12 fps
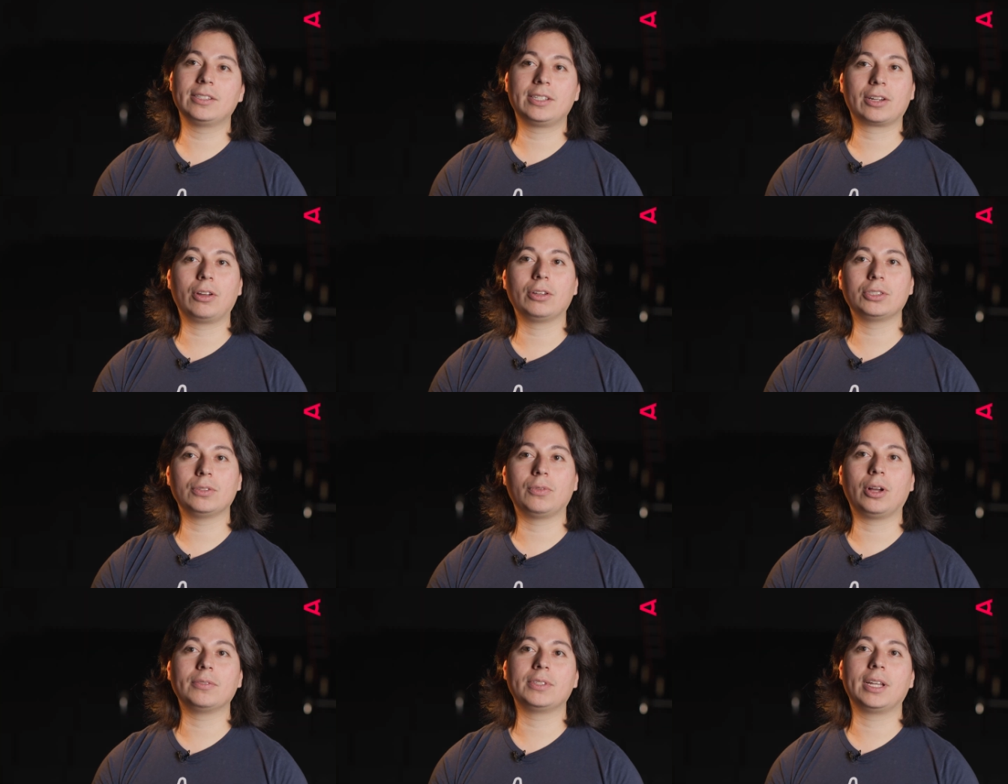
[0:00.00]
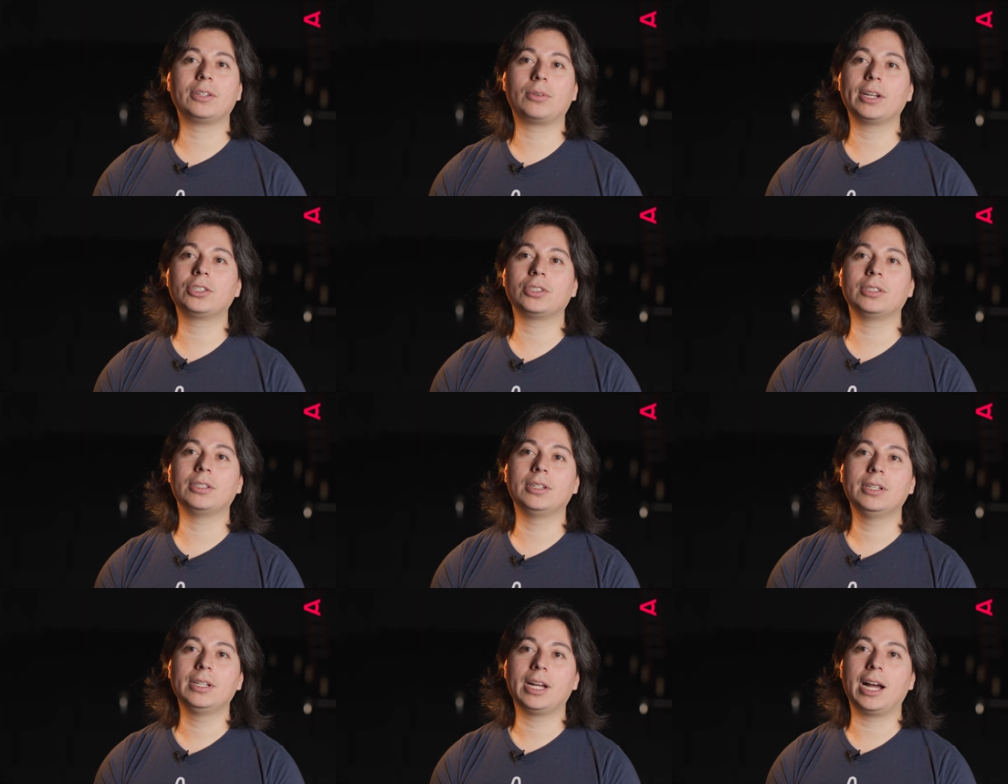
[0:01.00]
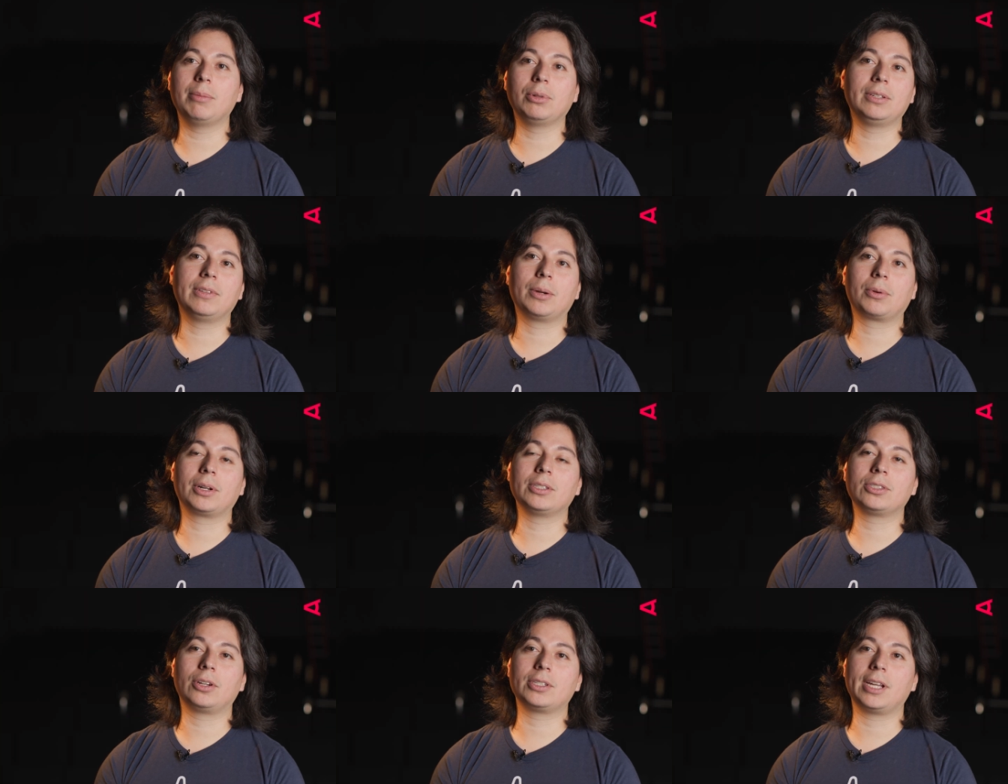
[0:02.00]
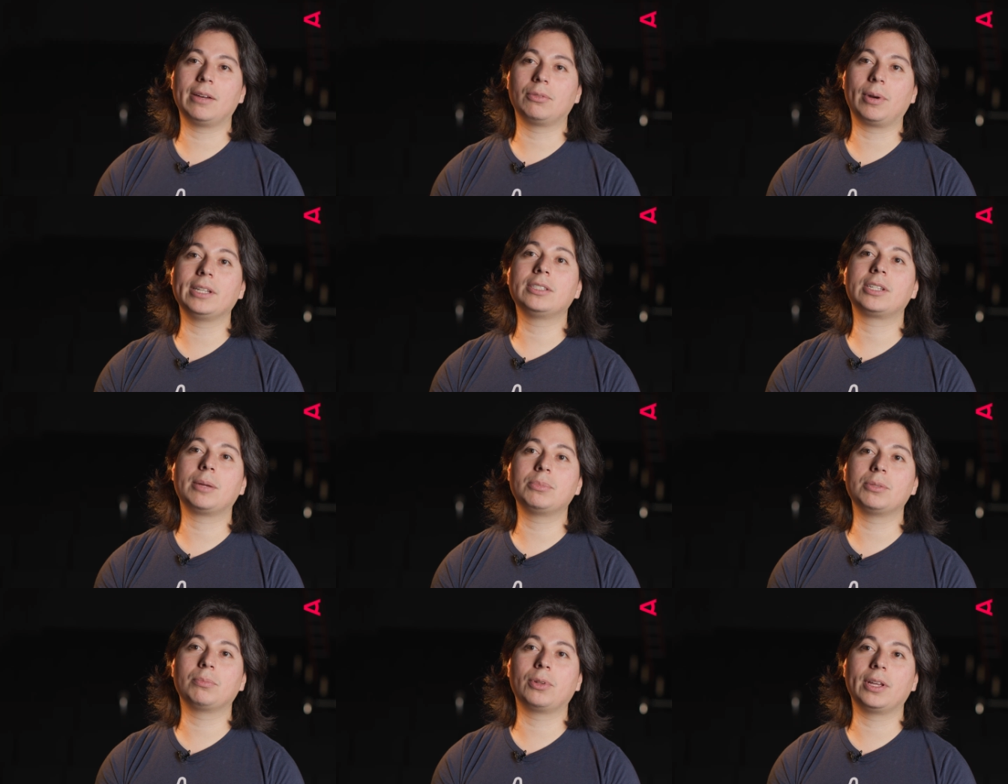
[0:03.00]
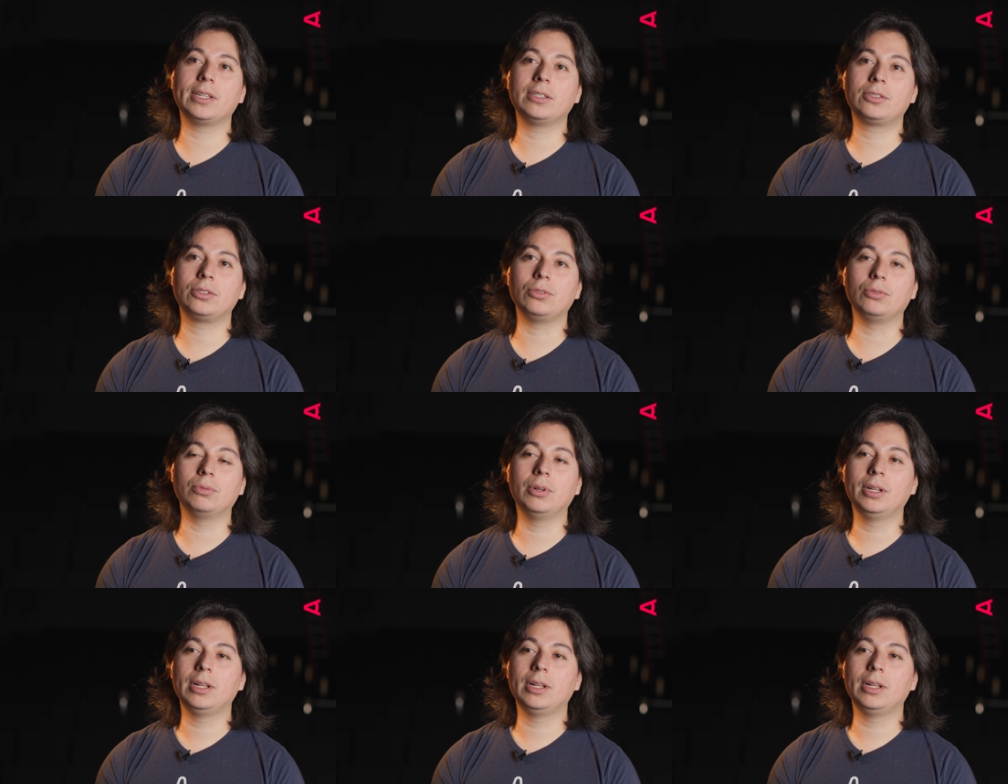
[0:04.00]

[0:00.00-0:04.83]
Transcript: the technology evolves in that direction, I believe that we're going to start to have the right steps in place to